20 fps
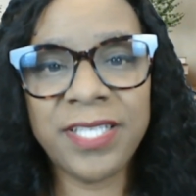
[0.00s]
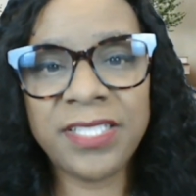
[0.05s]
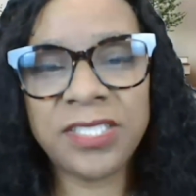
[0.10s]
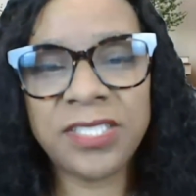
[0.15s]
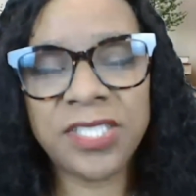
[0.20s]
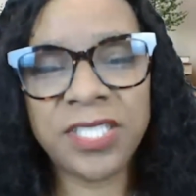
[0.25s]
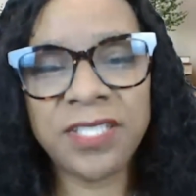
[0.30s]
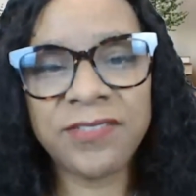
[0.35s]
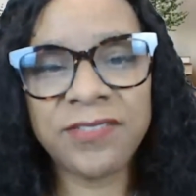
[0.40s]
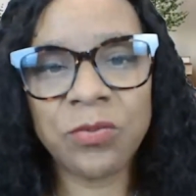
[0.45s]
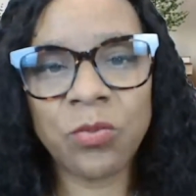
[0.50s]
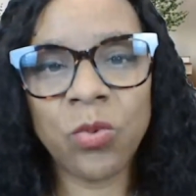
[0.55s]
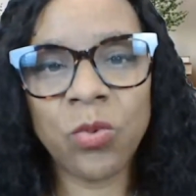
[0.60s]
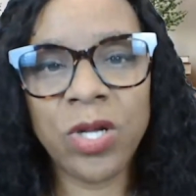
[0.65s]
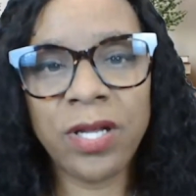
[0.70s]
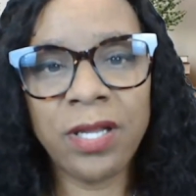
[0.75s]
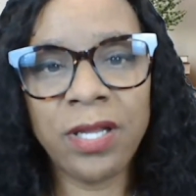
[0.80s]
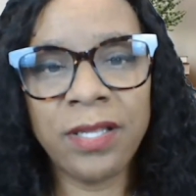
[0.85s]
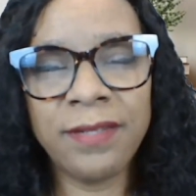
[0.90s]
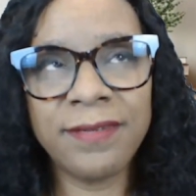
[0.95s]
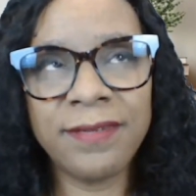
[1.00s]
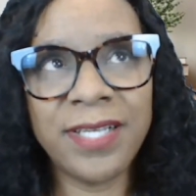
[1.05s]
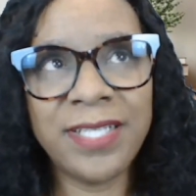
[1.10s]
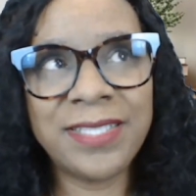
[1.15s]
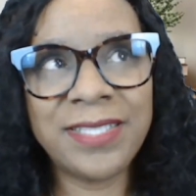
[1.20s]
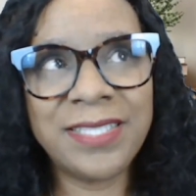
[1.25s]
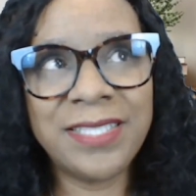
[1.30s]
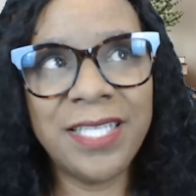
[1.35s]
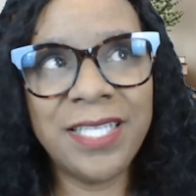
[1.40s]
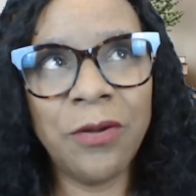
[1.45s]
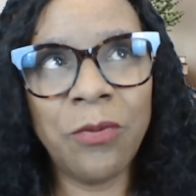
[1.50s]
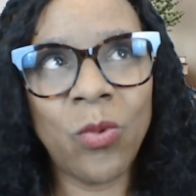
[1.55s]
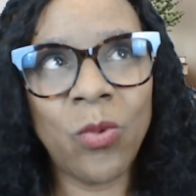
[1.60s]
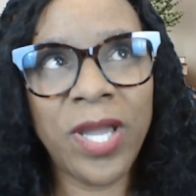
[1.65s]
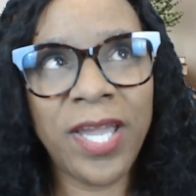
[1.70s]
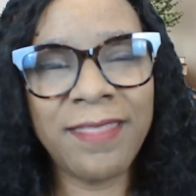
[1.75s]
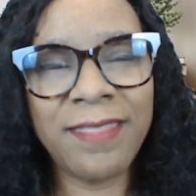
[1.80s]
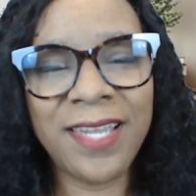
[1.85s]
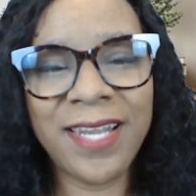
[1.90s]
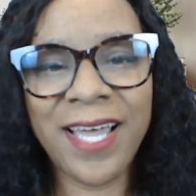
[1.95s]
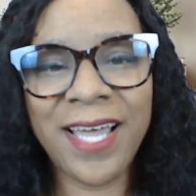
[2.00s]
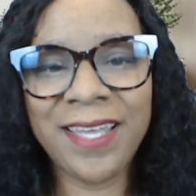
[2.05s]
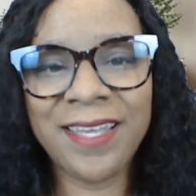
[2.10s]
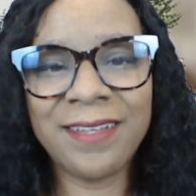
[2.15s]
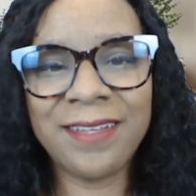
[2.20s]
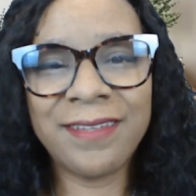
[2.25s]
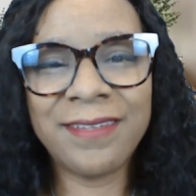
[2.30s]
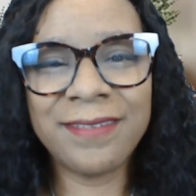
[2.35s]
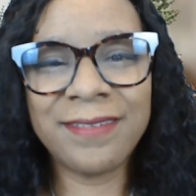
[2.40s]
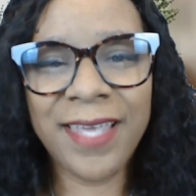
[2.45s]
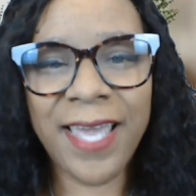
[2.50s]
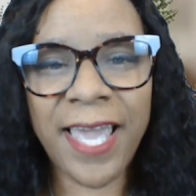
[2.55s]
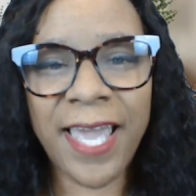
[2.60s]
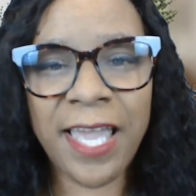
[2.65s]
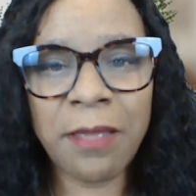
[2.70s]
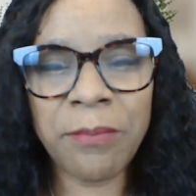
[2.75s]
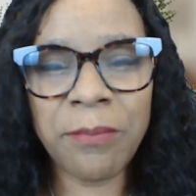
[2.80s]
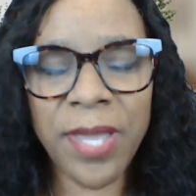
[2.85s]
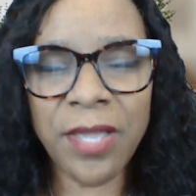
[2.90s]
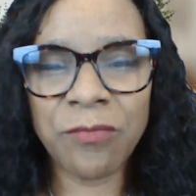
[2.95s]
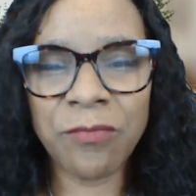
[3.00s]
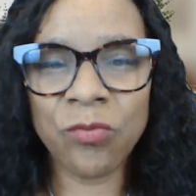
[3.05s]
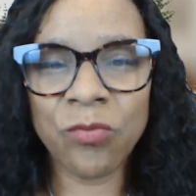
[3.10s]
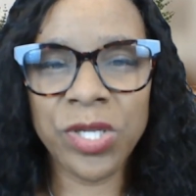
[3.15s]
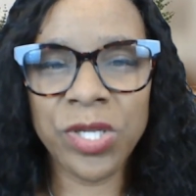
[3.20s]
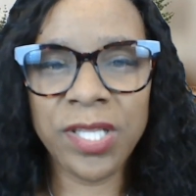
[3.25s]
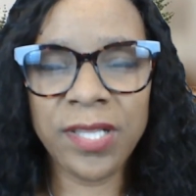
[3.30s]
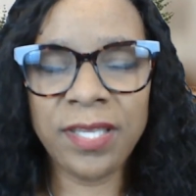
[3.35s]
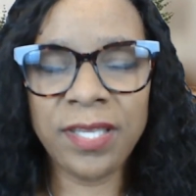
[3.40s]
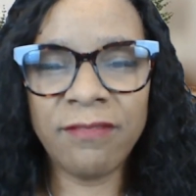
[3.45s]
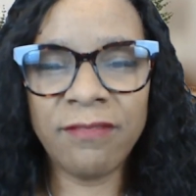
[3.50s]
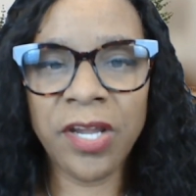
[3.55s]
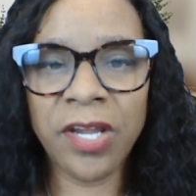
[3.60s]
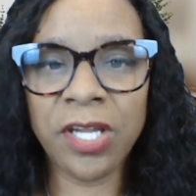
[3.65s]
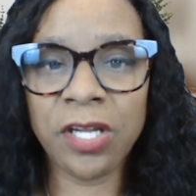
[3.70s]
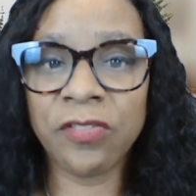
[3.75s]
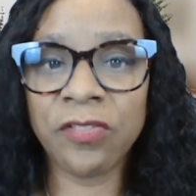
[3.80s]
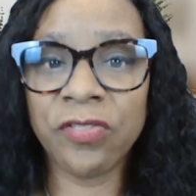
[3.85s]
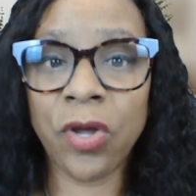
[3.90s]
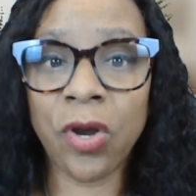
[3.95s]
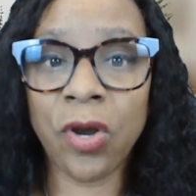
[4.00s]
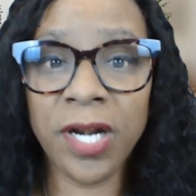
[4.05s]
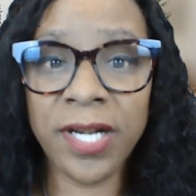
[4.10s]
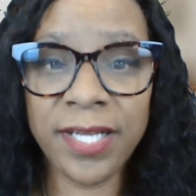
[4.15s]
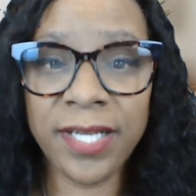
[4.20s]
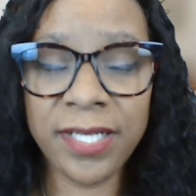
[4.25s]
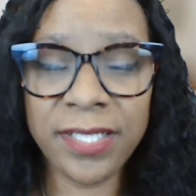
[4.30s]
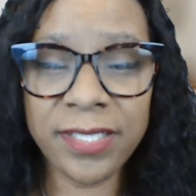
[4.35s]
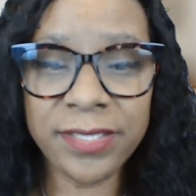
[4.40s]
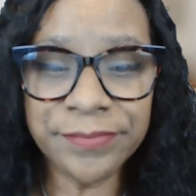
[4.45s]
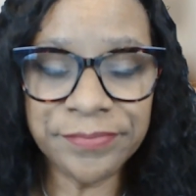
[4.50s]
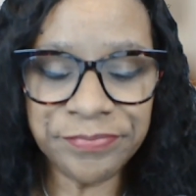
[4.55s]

It just was a way that I could escape and really very cathartic.